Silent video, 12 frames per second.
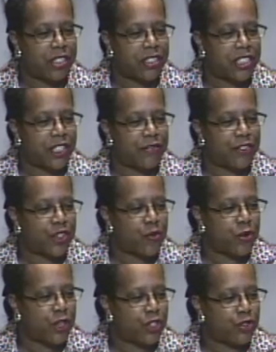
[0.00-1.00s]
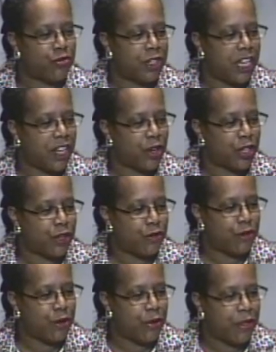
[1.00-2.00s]
as if someone is running on the
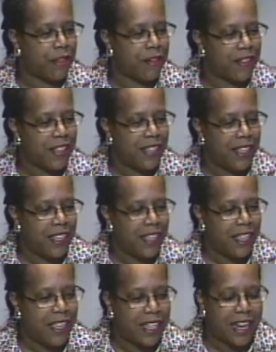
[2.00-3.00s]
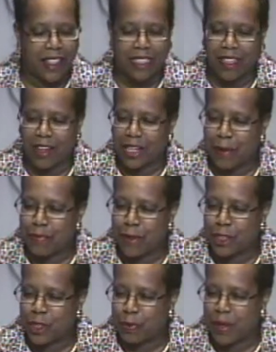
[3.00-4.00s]
roof. And I thought it
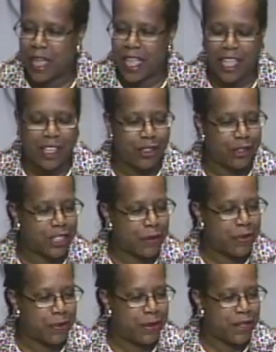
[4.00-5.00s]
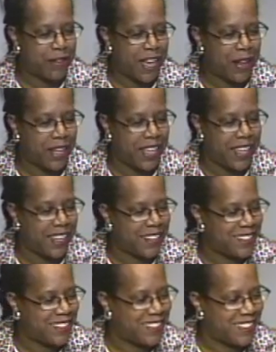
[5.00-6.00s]
must be angels up above our
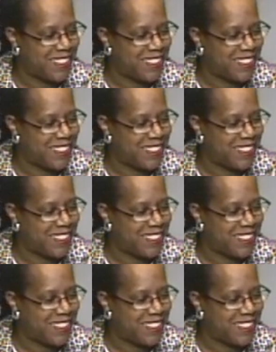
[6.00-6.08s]
heads.